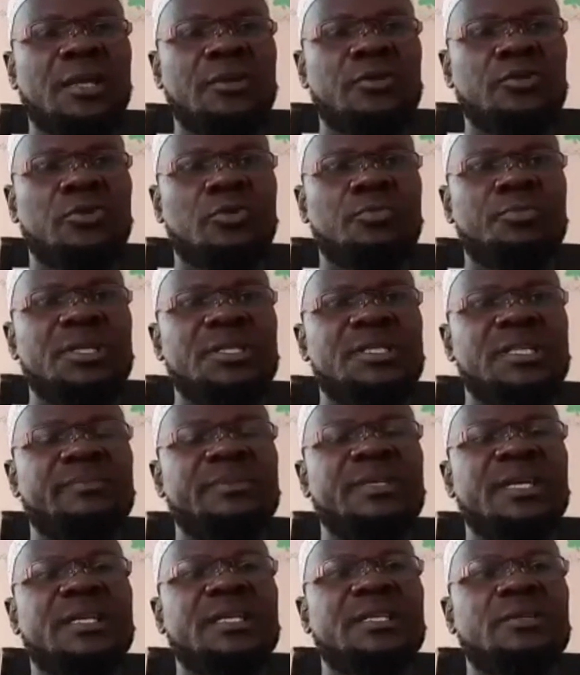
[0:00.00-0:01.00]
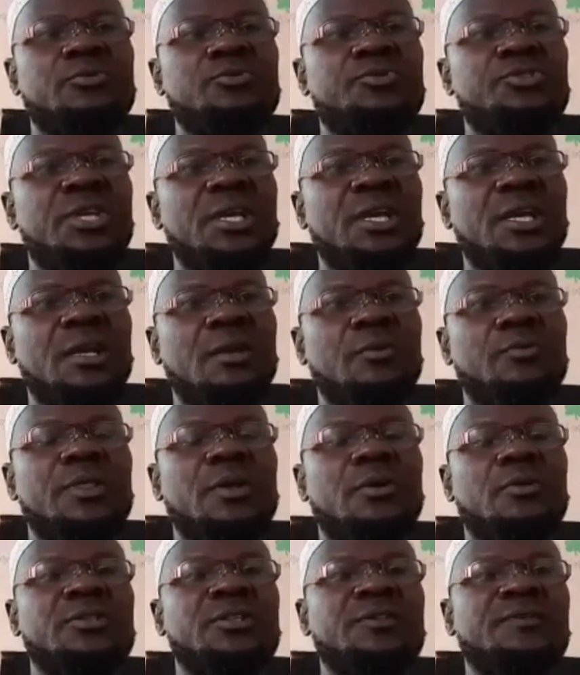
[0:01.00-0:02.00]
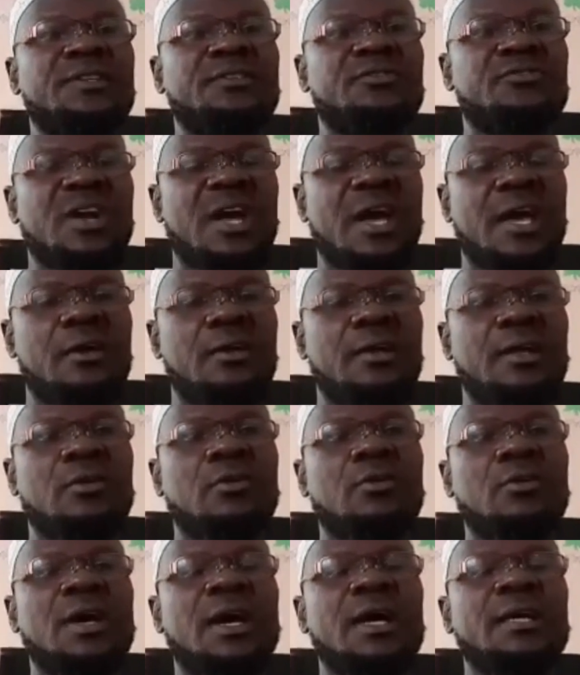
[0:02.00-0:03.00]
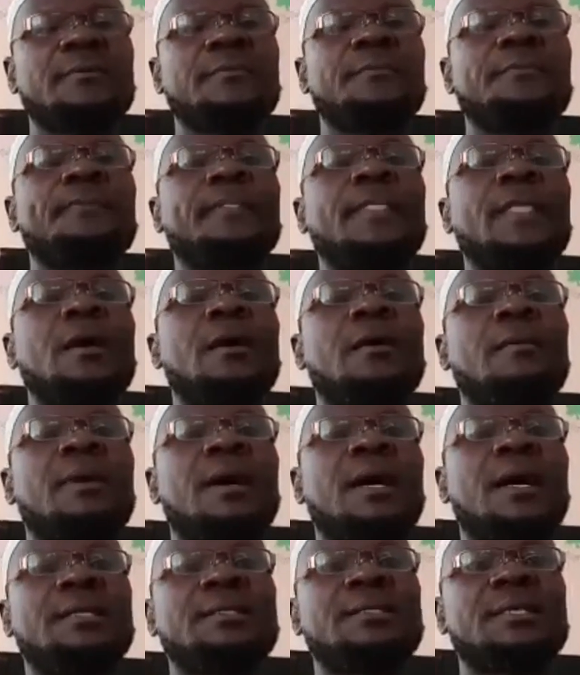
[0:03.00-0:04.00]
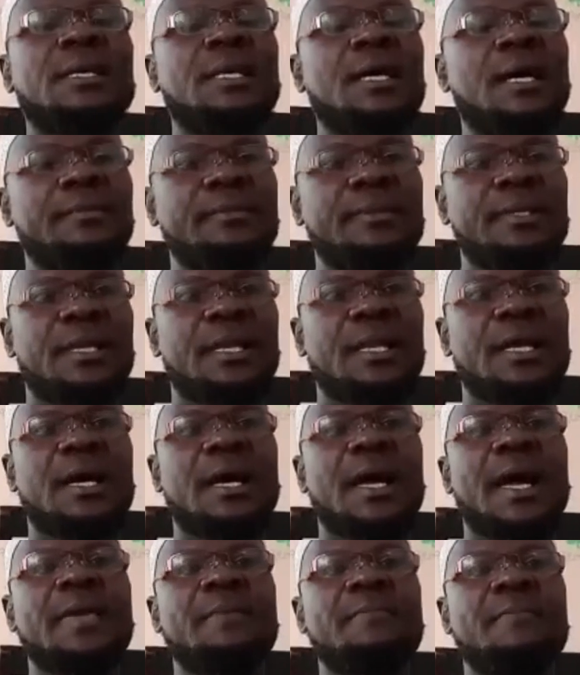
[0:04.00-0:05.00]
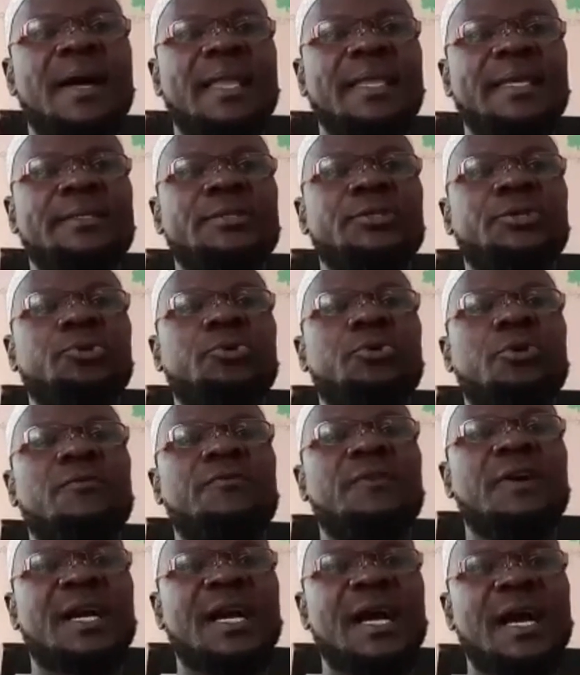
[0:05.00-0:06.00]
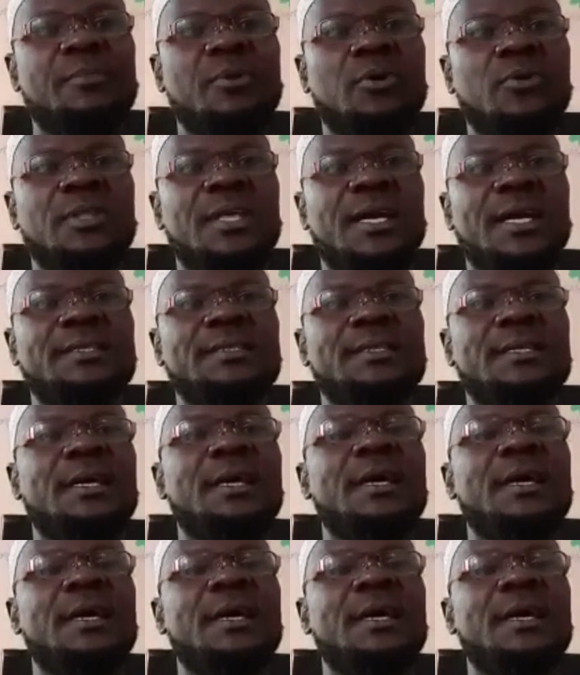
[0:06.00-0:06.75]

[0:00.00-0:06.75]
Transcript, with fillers: you know, being subjected to jail without even trial and all that. But Alhamdulillah, I managed to overcome all that